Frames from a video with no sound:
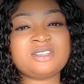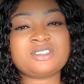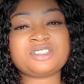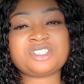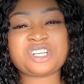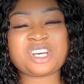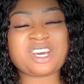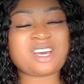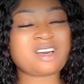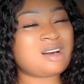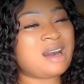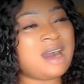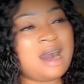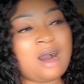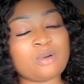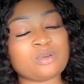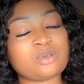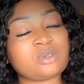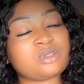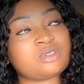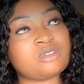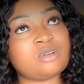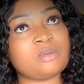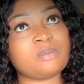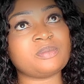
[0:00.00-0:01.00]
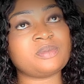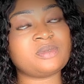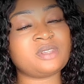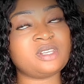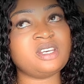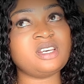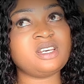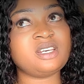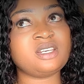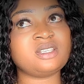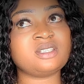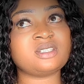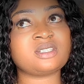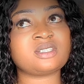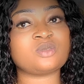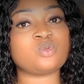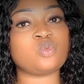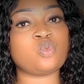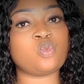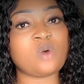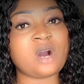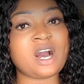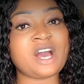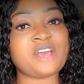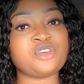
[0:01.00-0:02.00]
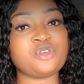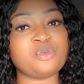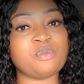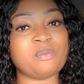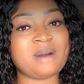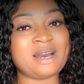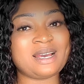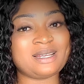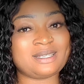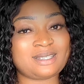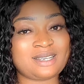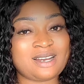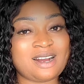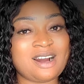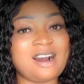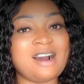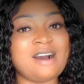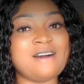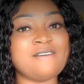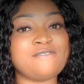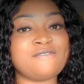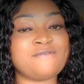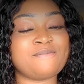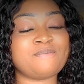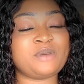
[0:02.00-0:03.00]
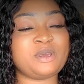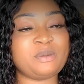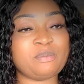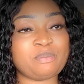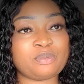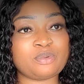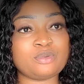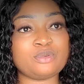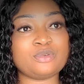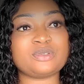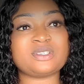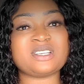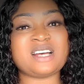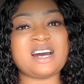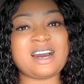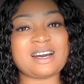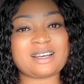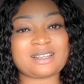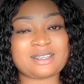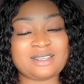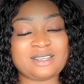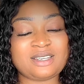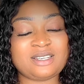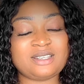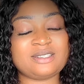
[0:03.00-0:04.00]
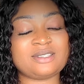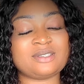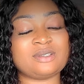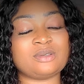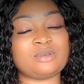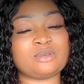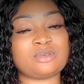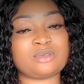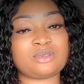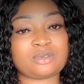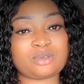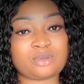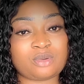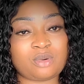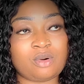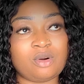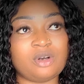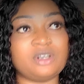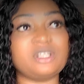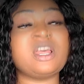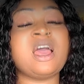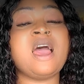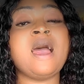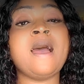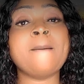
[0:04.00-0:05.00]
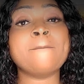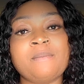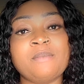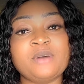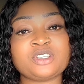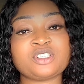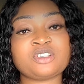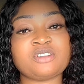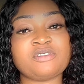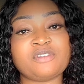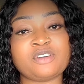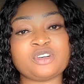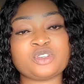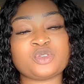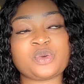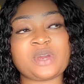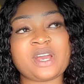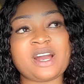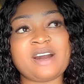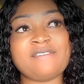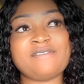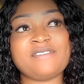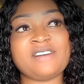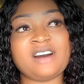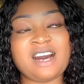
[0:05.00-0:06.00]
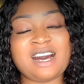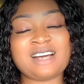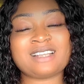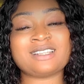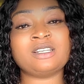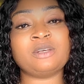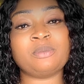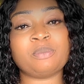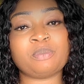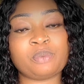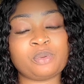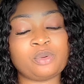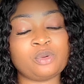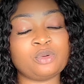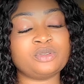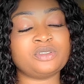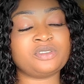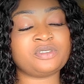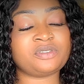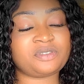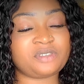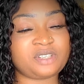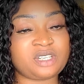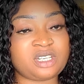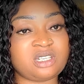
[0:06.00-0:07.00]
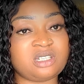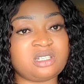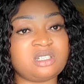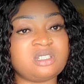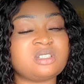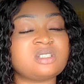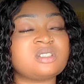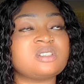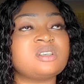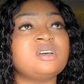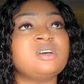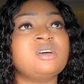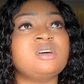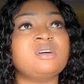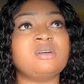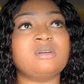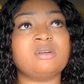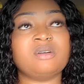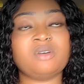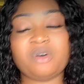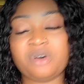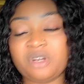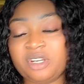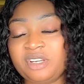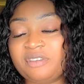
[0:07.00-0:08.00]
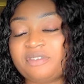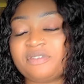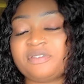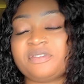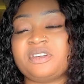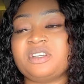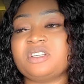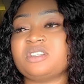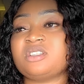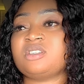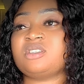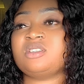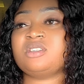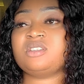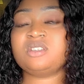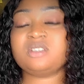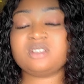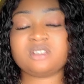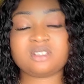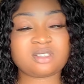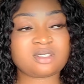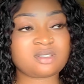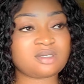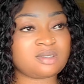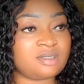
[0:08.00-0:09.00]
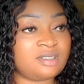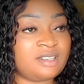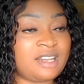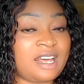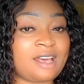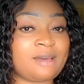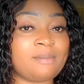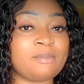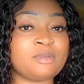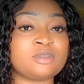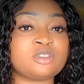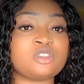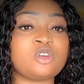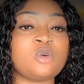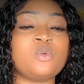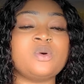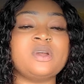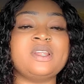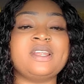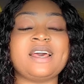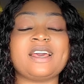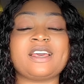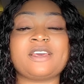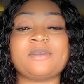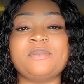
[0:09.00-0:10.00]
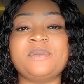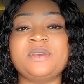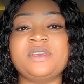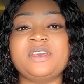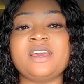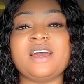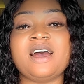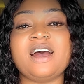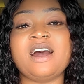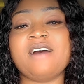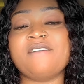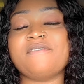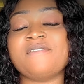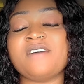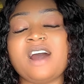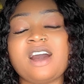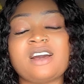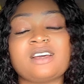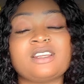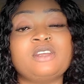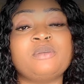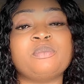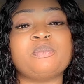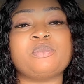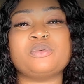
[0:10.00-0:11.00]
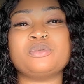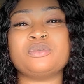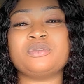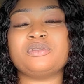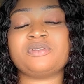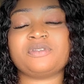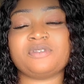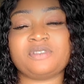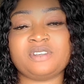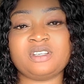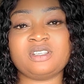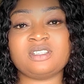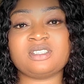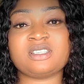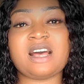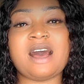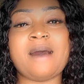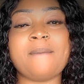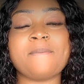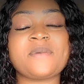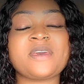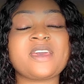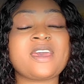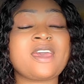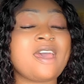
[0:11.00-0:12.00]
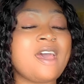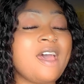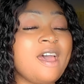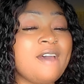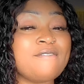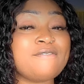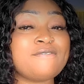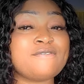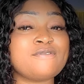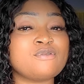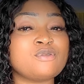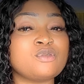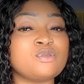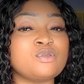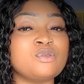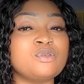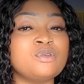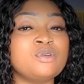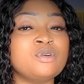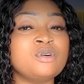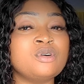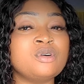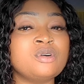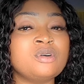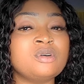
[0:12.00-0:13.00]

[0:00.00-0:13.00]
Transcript: check out some things why you might have pimples, acne, or so on. Yeah, most of us, we have acne prone face, oily faces. Like someone like me, I have acne prone face. I'm careful